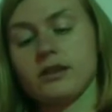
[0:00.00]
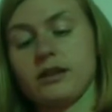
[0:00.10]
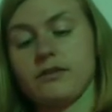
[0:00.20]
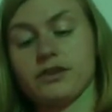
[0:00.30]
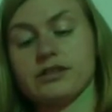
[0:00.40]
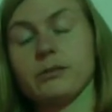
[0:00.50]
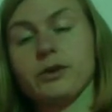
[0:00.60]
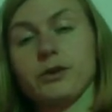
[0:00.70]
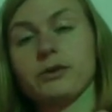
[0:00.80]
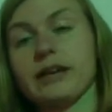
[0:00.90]
If you're
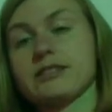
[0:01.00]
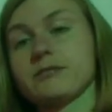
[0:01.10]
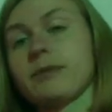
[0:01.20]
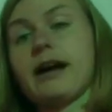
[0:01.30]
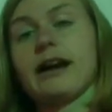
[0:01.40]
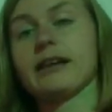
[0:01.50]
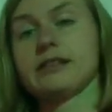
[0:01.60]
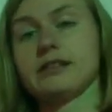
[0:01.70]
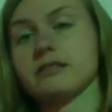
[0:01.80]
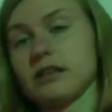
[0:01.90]
someone who likes to buy
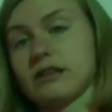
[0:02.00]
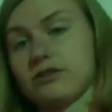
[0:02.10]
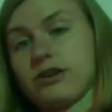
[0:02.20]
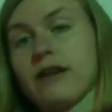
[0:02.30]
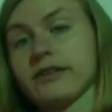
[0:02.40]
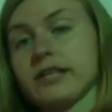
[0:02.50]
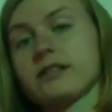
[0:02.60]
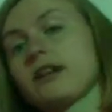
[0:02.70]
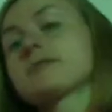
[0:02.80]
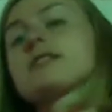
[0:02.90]
these
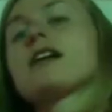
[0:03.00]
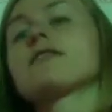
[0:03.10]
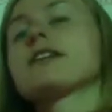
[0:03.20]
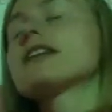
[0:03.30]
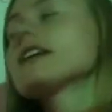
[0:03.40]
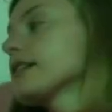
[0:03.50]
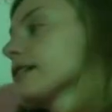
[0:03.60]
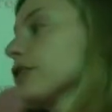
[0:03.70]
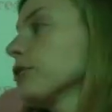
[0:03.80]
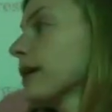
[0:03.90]
extravagant cups of coffee,
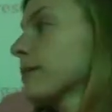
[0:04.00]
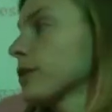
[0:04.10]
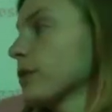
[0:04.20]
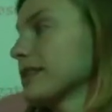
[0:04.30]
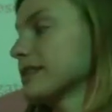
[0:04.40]
then you might be going